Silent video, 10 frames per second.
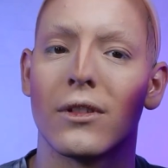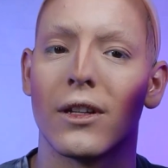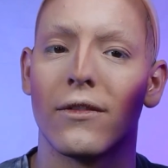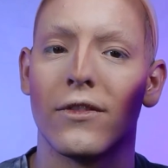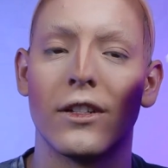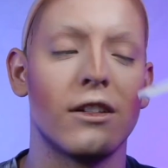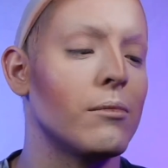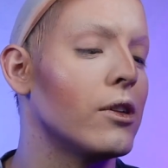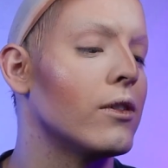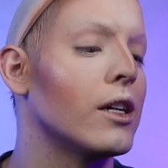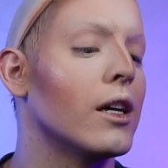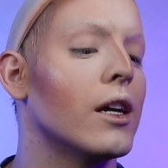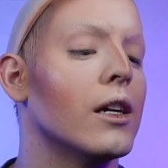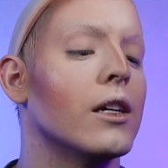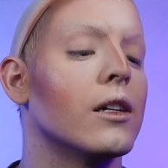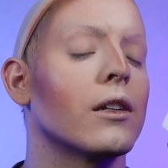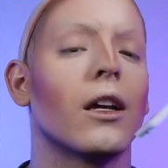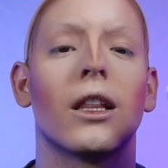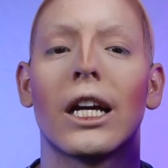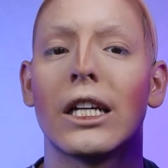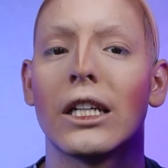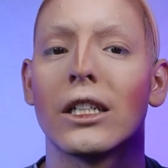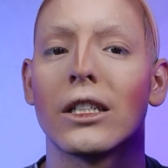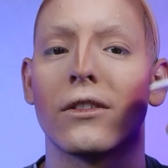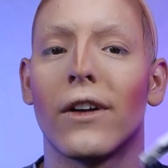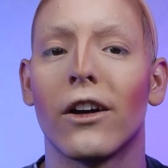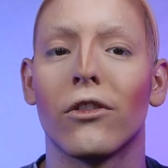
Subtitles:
the Fenty Beauty in Lightning Dust Fire